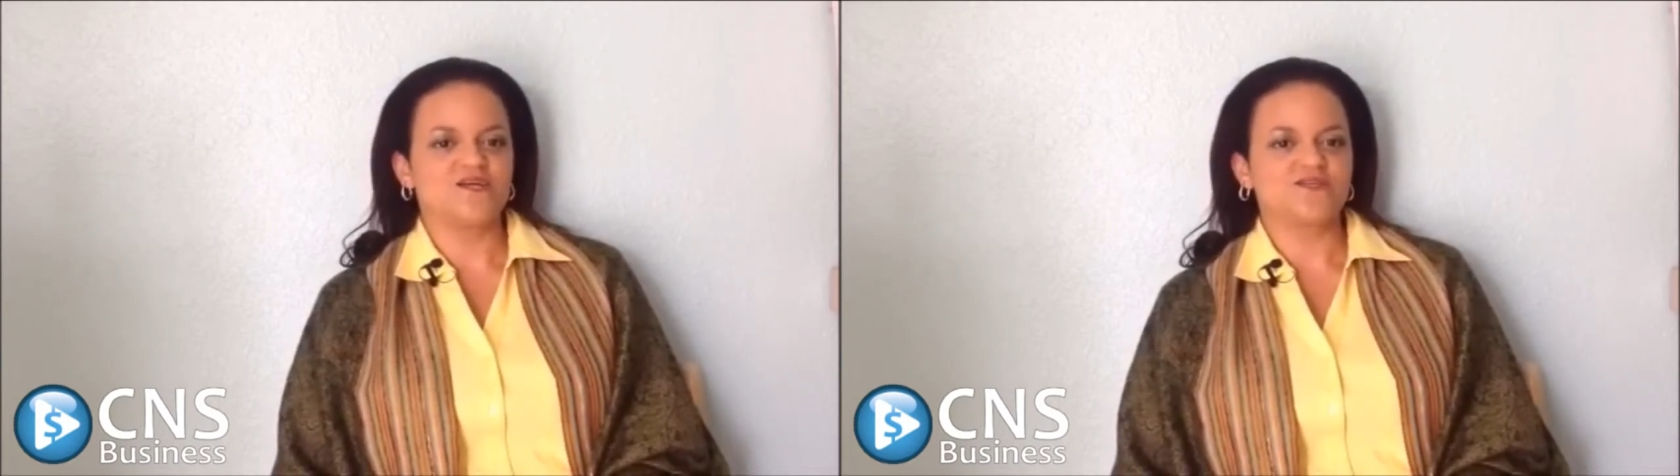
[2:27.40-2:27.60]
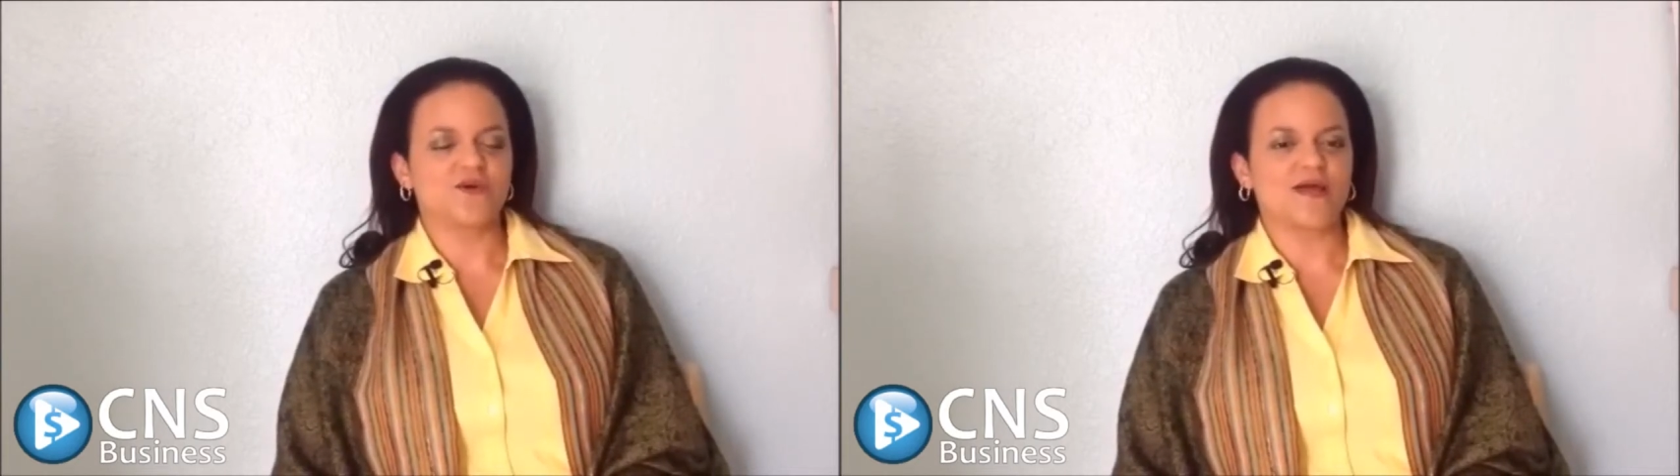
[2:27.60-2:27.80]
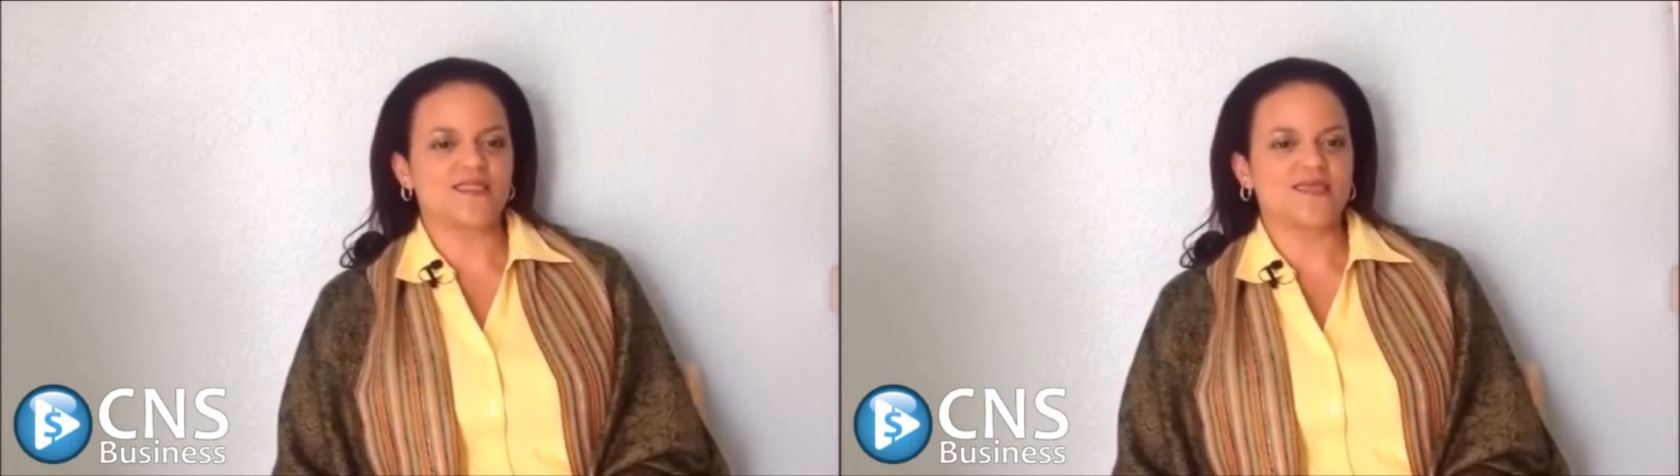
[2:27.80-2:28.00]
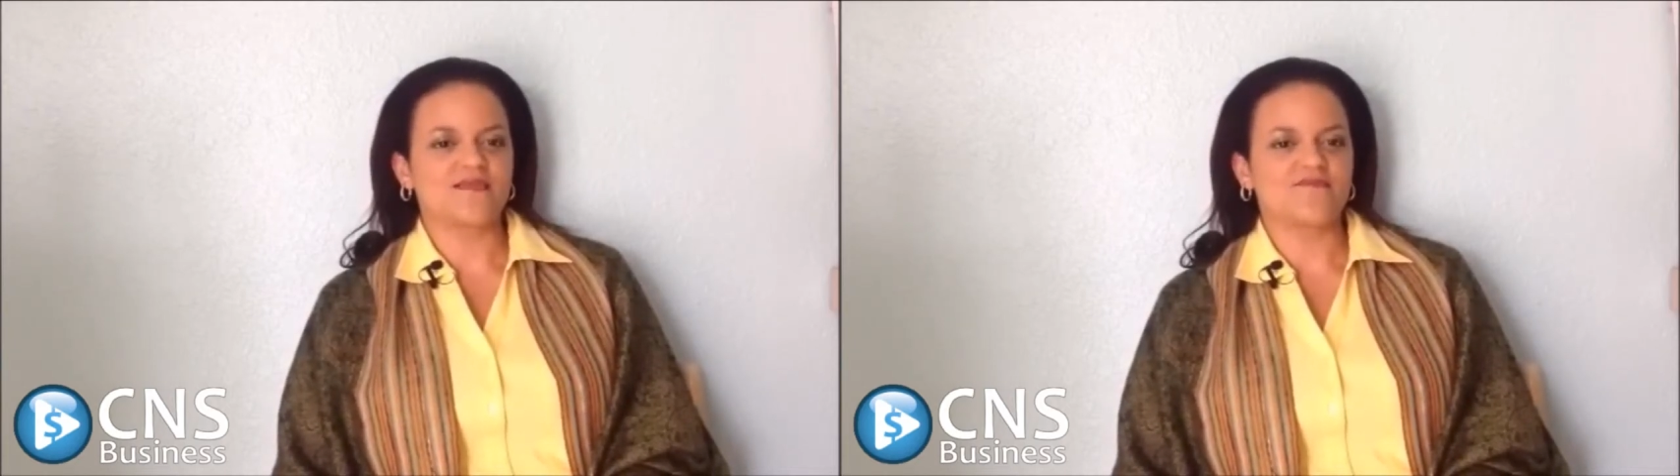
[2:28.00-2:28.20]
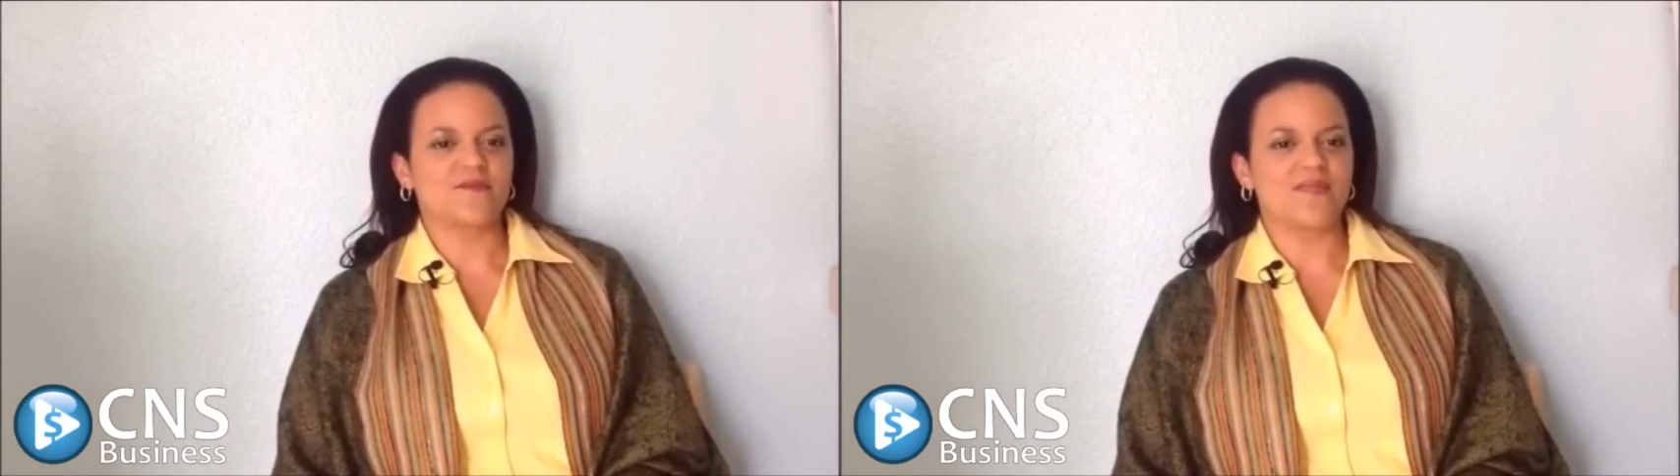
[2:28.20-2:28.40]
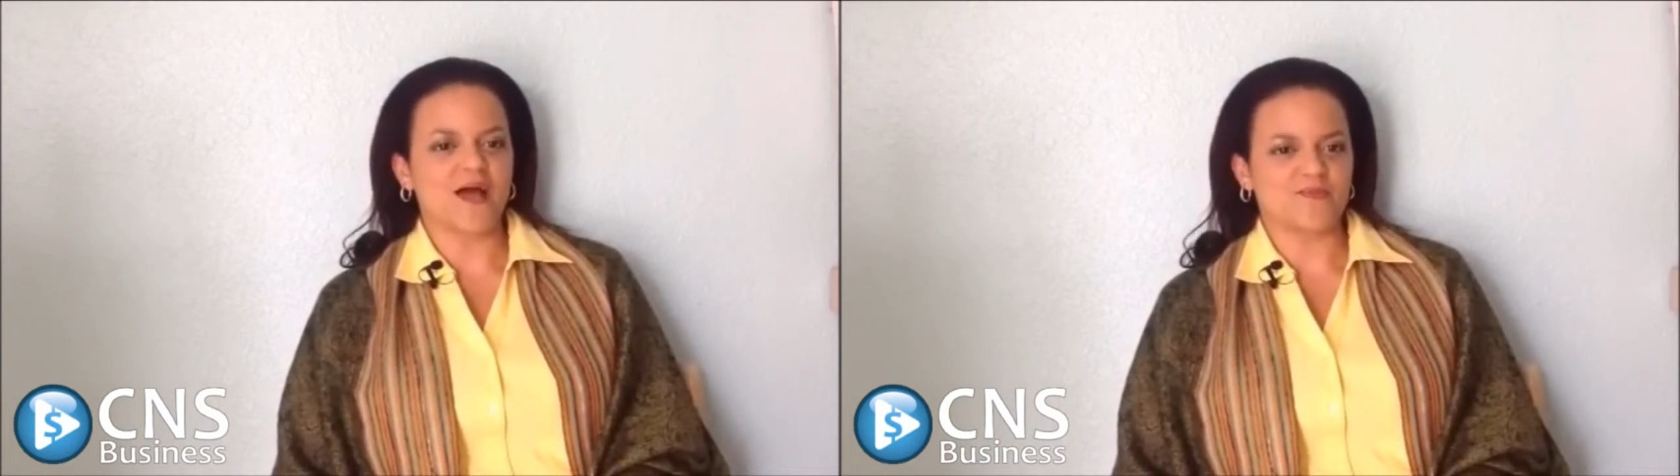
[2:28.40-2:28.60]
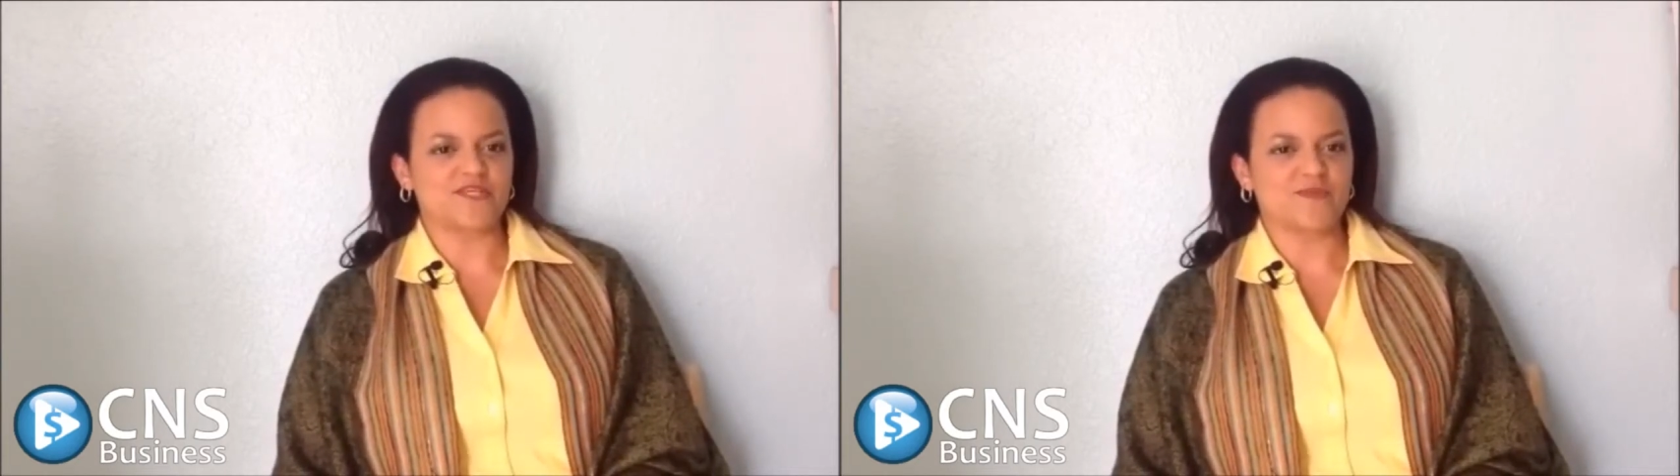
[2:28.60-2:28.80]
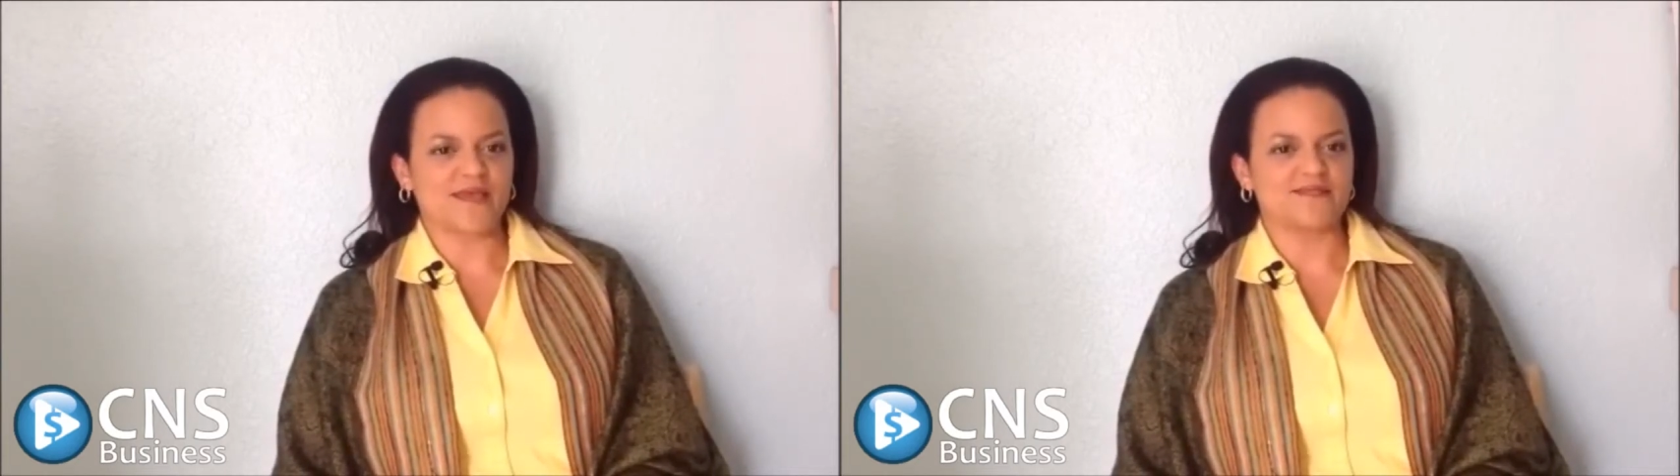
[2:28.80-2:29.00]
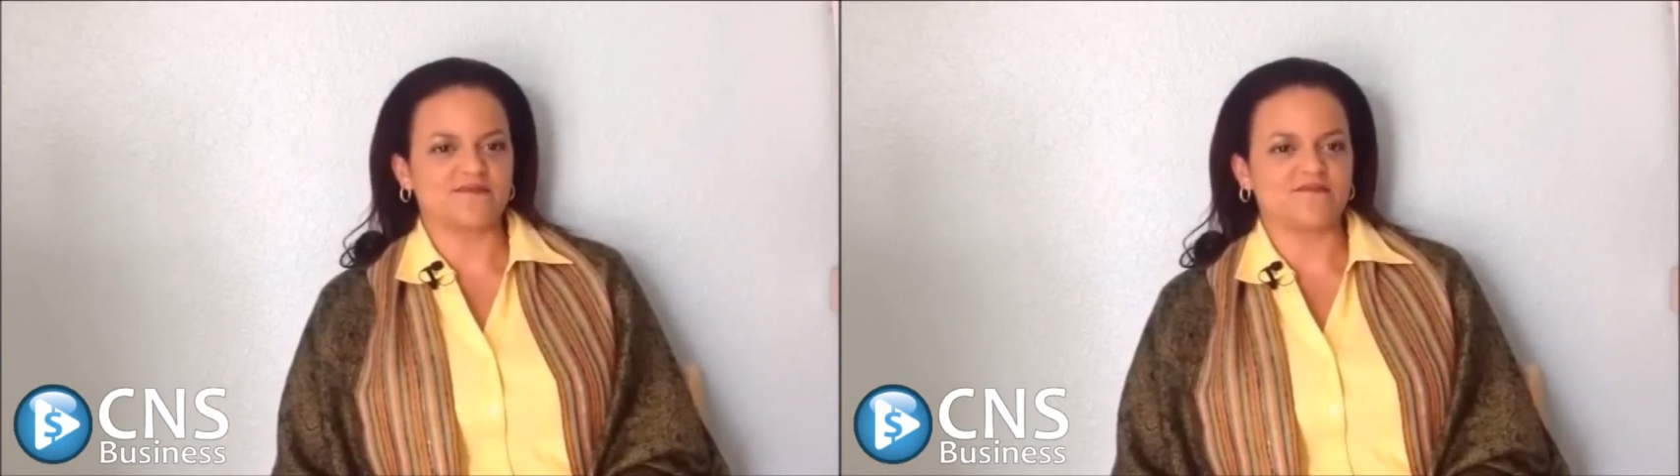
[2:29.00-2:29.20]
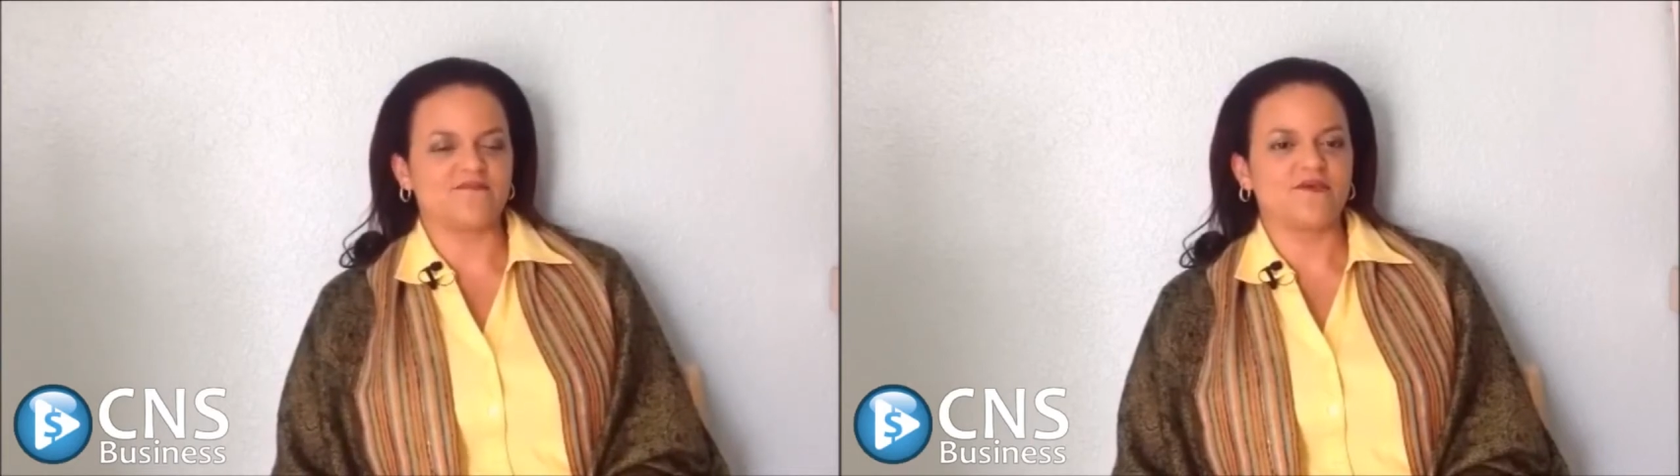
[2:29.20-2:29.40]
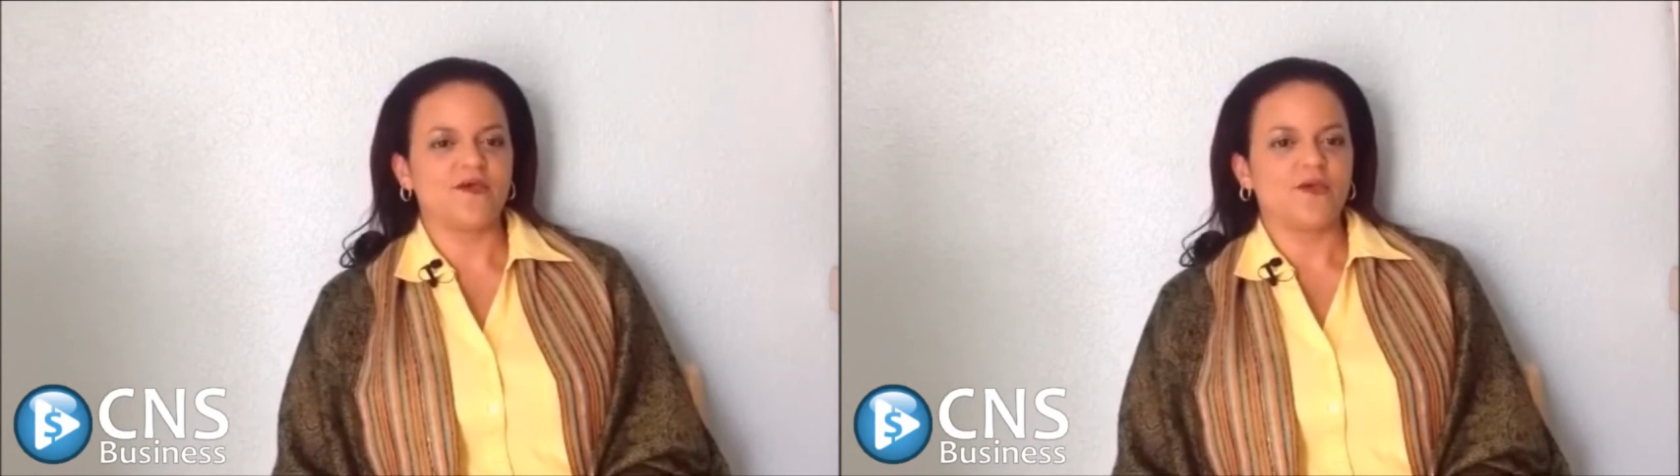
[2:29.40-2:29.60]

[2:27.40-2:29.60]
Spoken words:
So I think from that perspective,